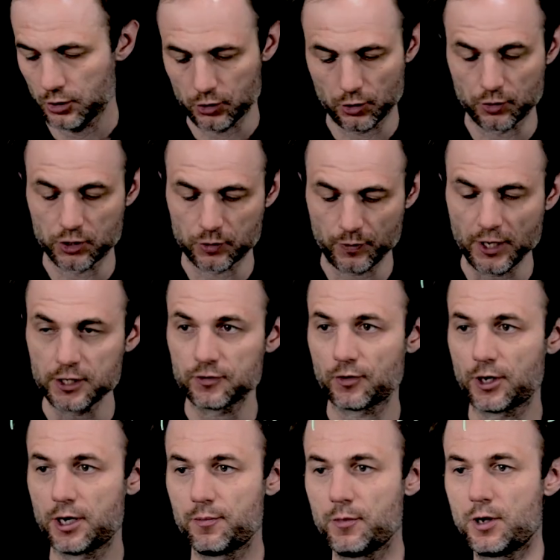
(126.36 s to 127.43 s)
So in space
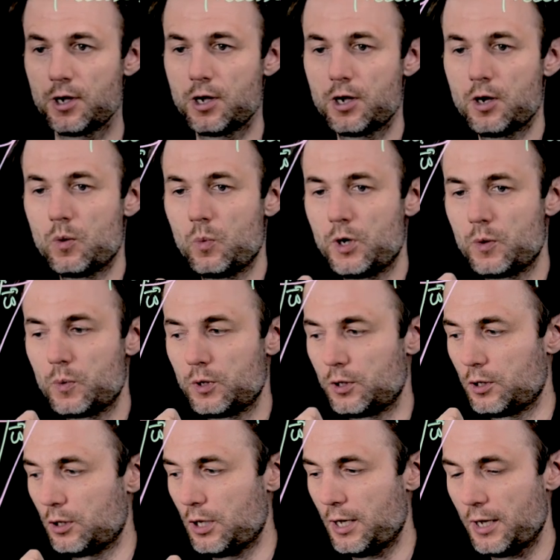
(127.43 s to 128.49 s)
frame, we
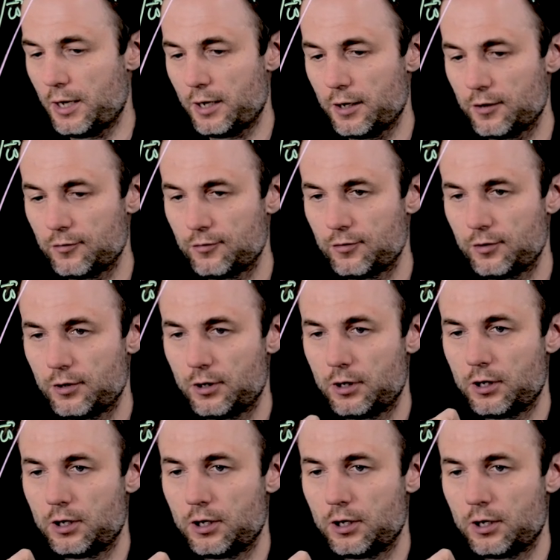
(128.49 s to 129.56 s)
will have
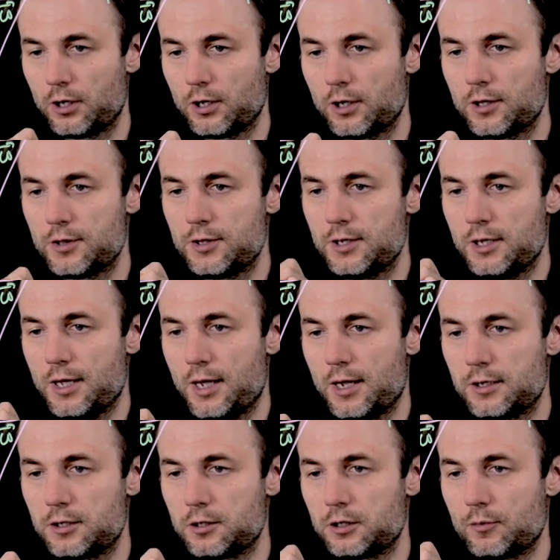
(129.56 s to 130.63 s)
the
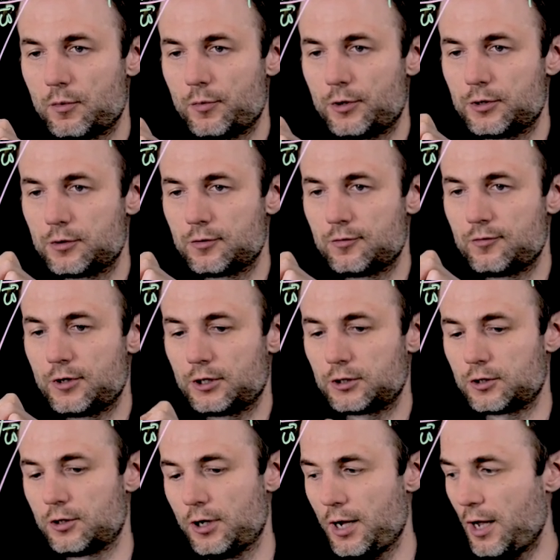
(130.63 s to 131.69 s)
angular momentum
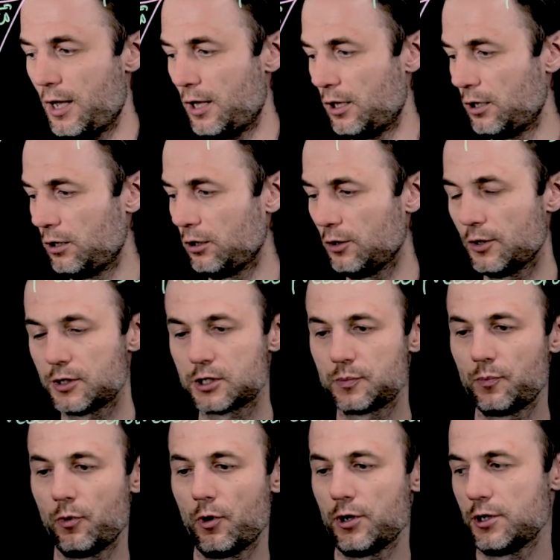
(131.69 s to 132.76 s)
vector L that's
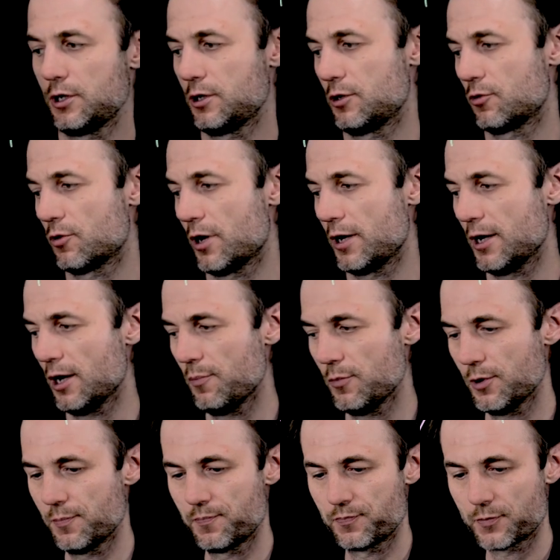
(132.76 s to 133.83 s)
pointing right
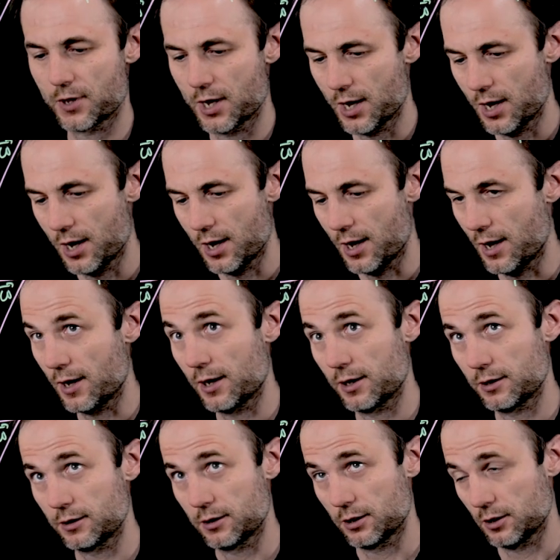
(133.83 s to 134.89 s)
up,
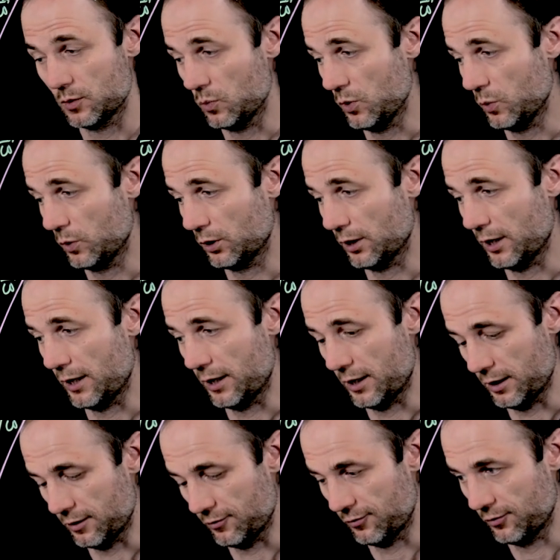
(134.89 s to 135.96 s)
and we will
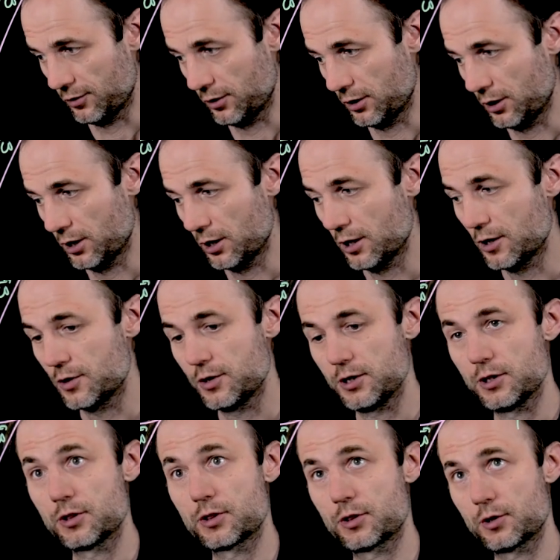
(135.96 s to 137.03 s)
have
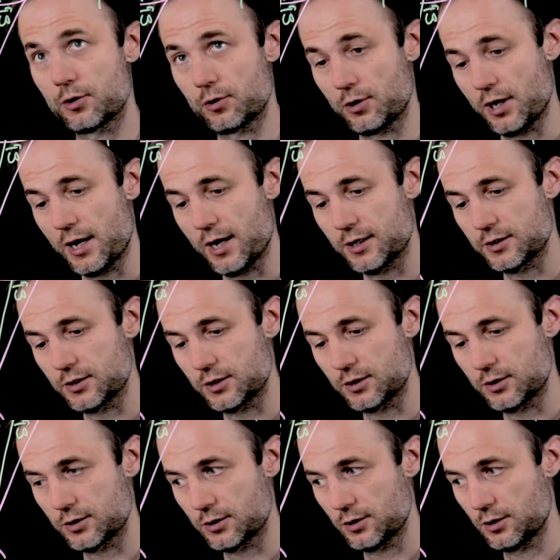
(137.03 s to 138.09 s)
the third
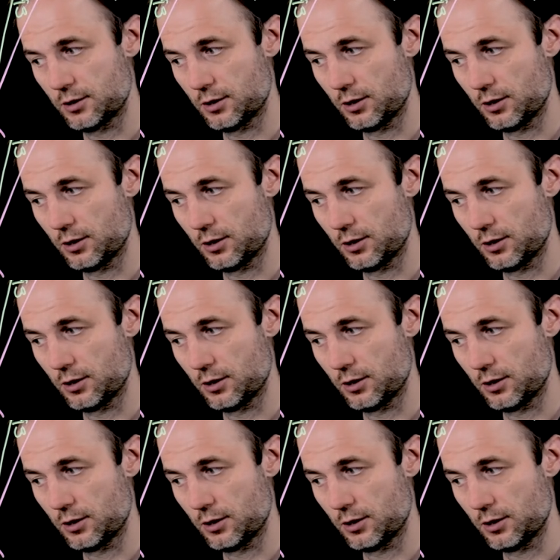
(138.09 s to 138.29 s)
axis